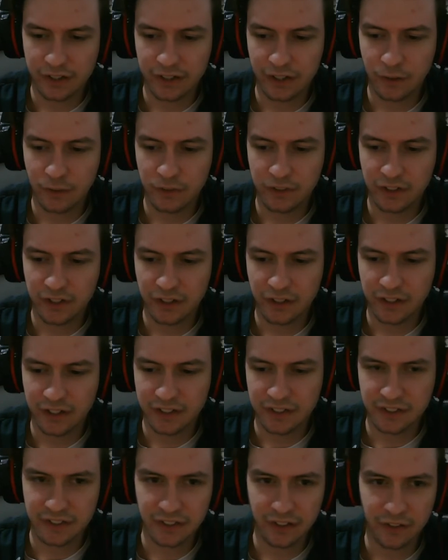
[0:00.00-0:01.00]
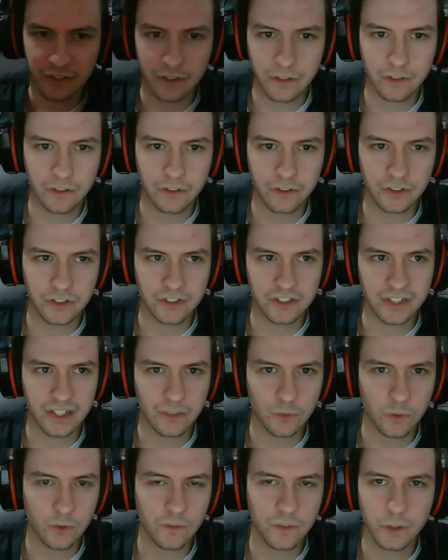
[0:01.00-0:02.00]
that was unnecessary. You could have just said
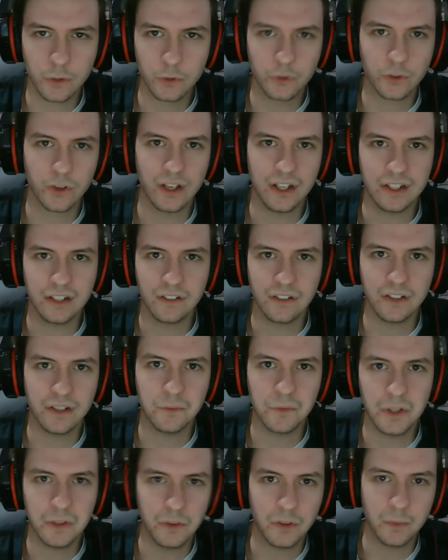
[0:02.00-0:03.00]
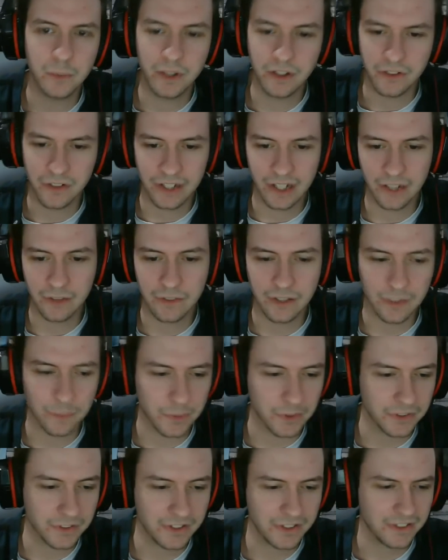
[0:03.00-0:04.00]
reveal trailer and we would have been okay with that.
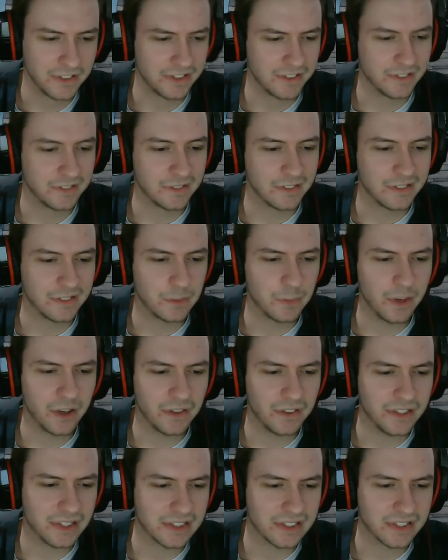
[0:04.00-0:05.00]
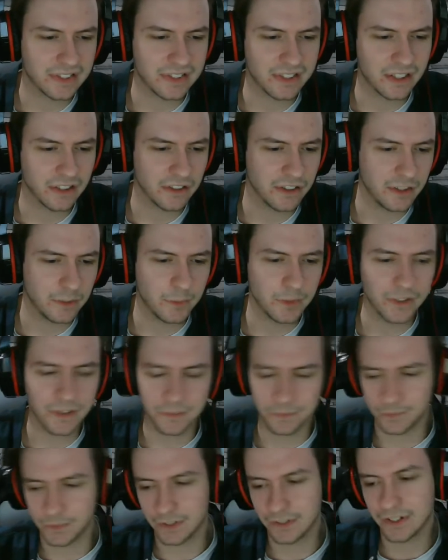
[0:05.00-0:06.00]
But it was a bit unnecessary, but
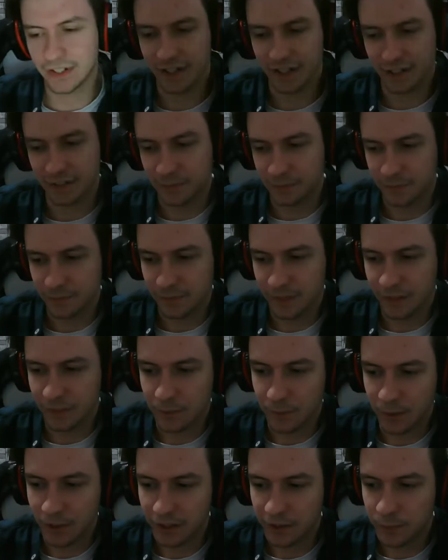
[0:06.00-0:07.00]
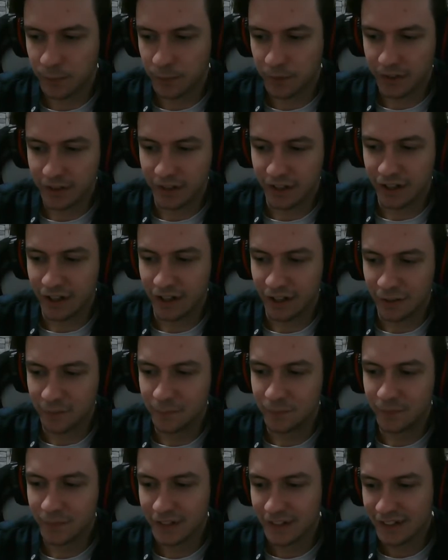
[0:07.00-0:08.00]
okay, never mind. But um,
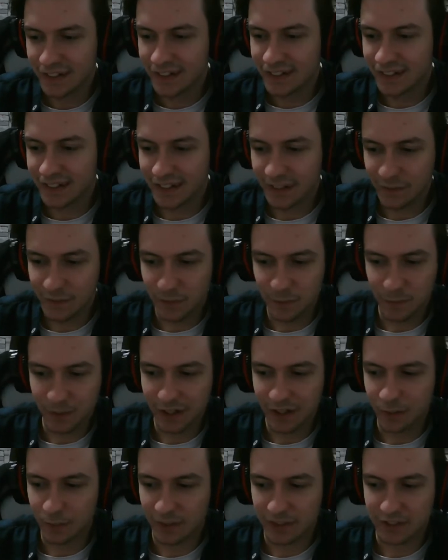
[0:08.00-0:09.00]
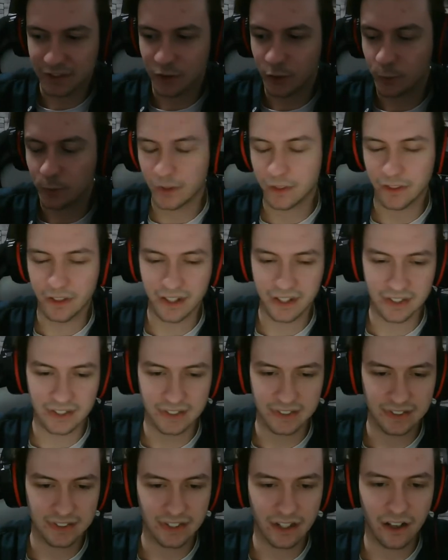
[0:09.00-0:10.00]
enough complaining about stupid
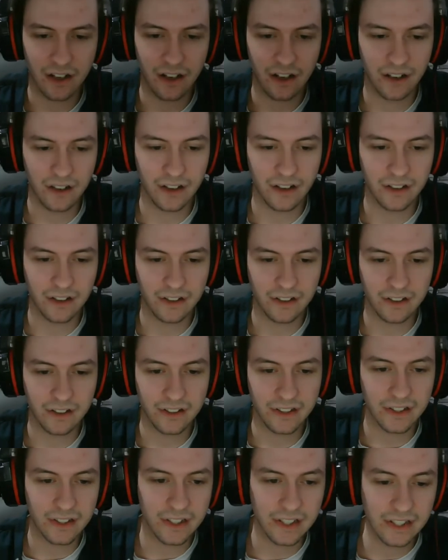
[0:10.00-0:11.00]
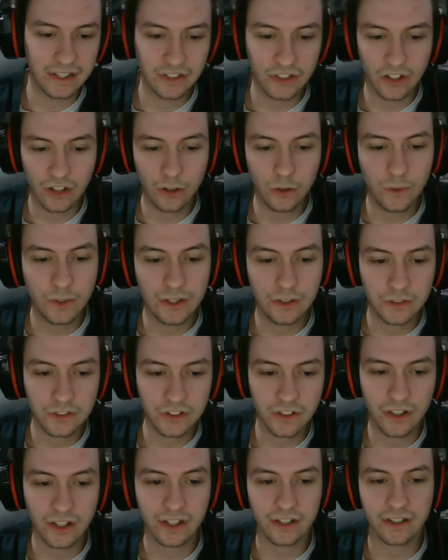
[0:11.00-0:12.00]
things. Uh, in total, it looks
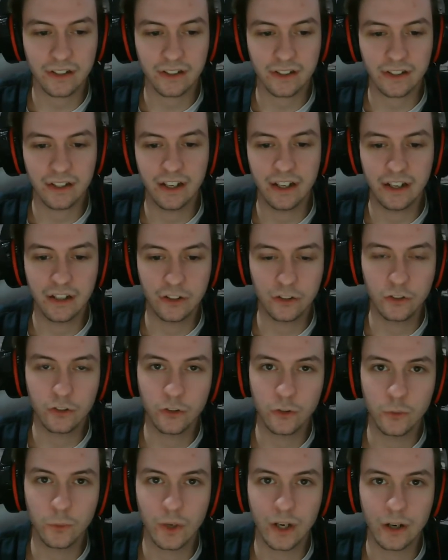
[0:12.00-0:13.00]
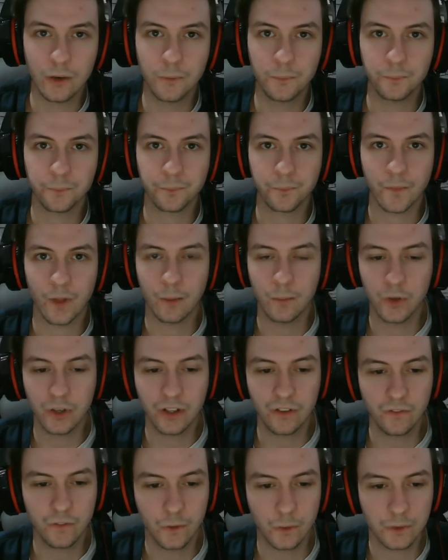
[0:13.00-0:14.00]
like it could do well. I'm looking
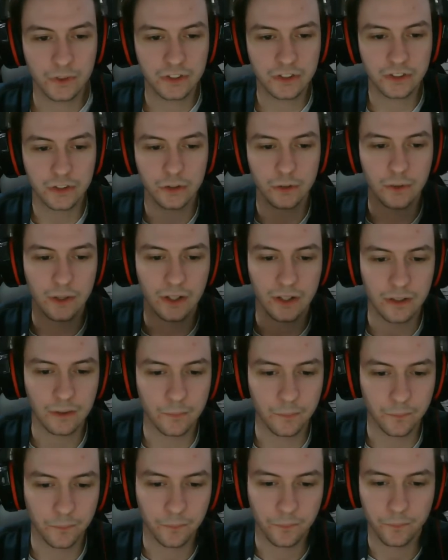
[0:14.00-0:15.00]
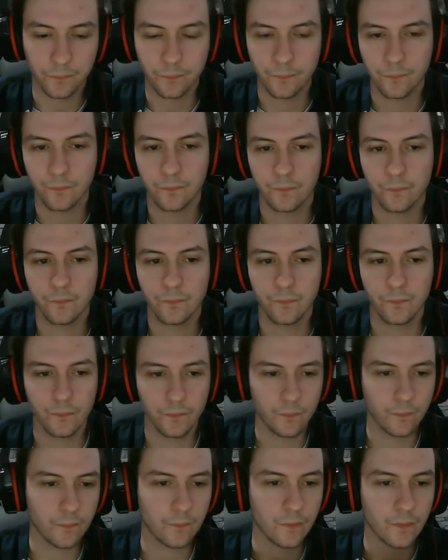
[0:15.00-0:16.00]
forward to um,
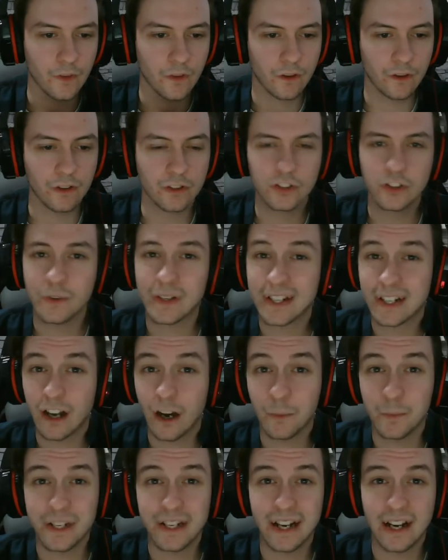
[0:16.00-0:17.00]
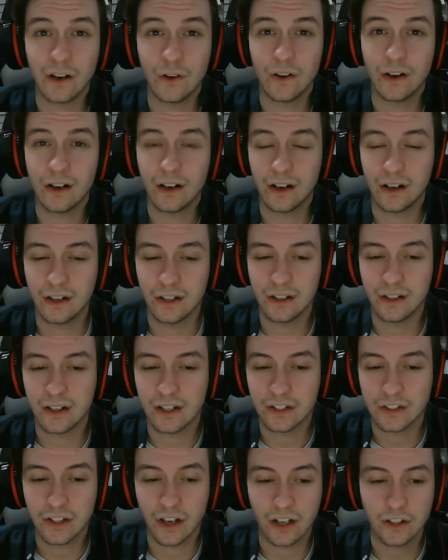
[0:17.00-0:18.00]
to it coming out. I,
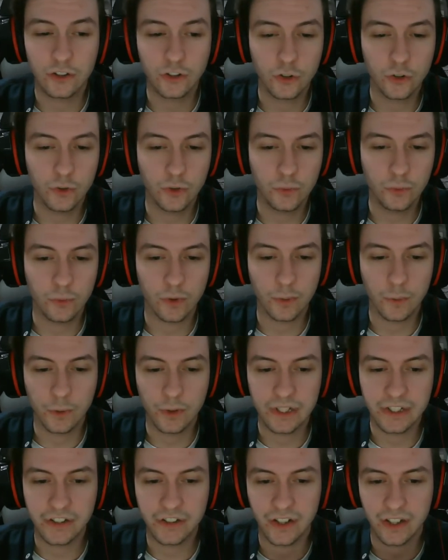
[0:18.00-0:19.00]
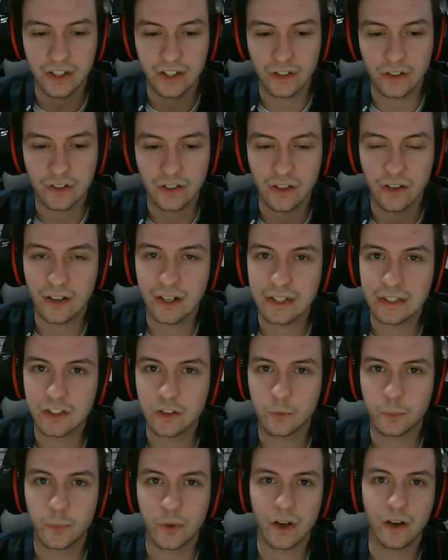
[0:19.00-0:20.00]
I do appreciate the onlines,
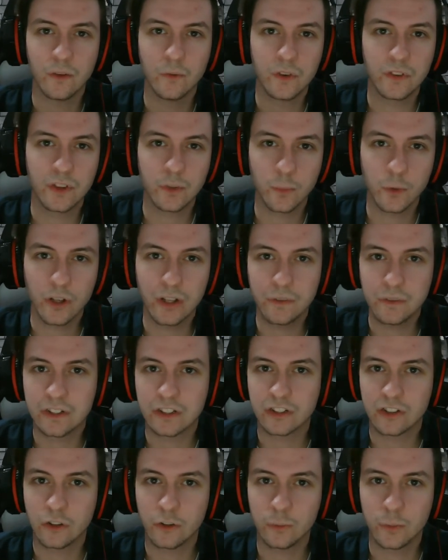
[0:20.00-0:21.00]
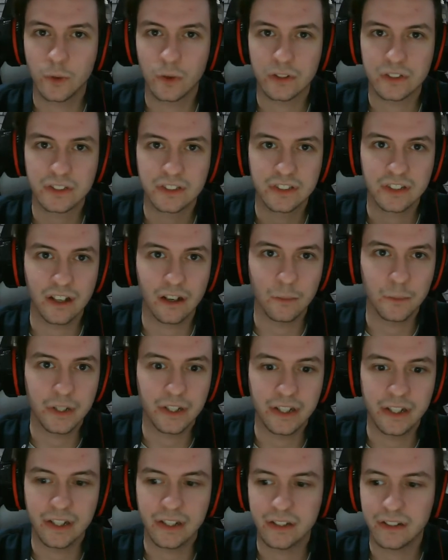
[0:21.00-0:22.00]
but with the previous loot boxes coming
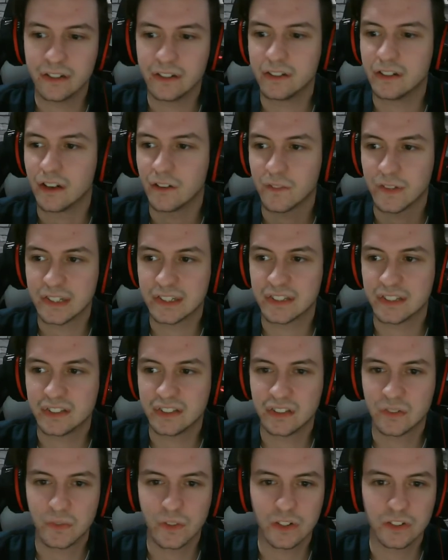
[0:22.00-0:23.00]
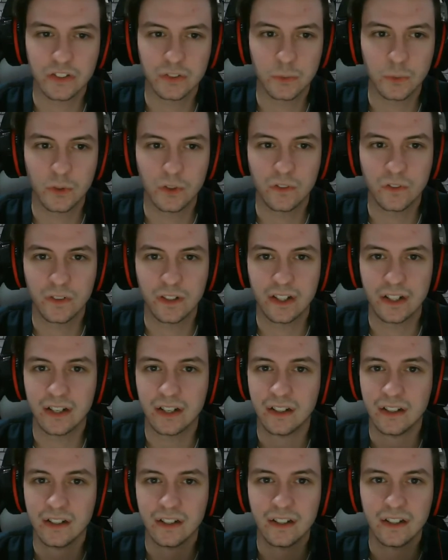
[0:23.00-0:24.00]
in, I think since Advanced Warfare,
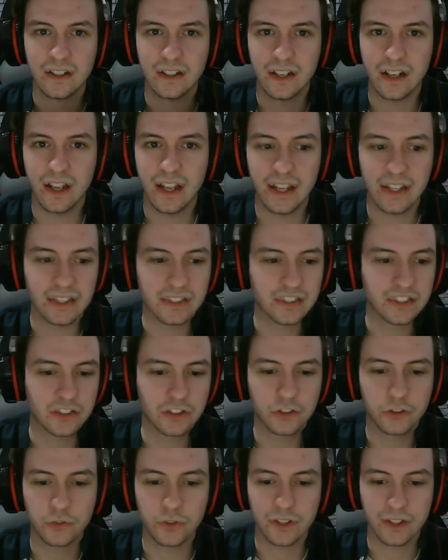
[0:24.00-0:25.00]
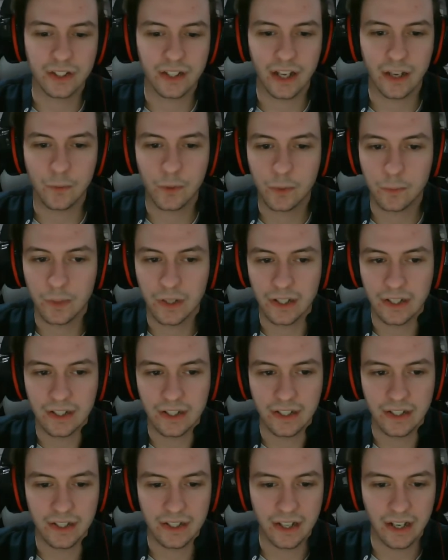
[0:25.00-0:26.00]
it's destroyed the game
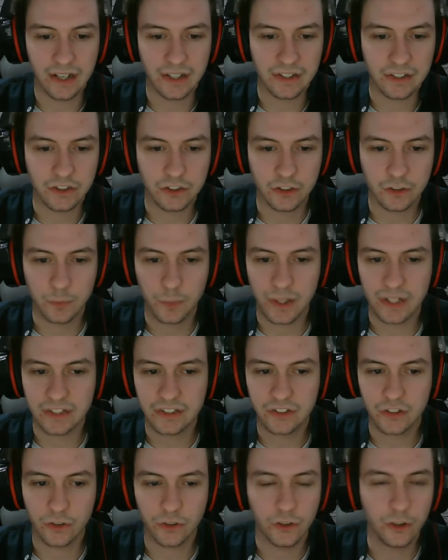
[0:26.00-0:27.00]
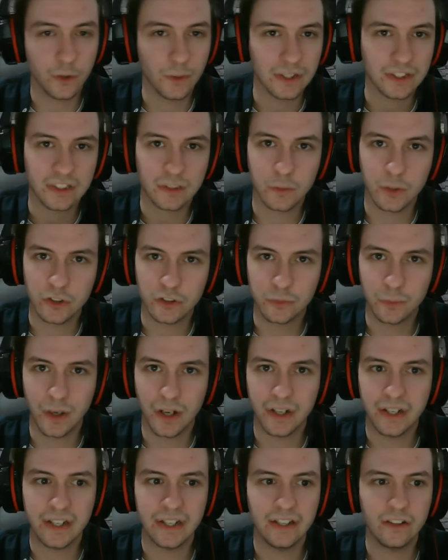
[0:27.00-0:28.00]
completely, and it's just based on who has the most
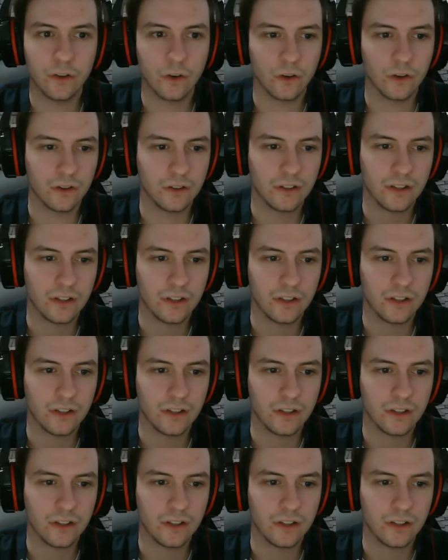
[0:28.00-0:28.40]
money, not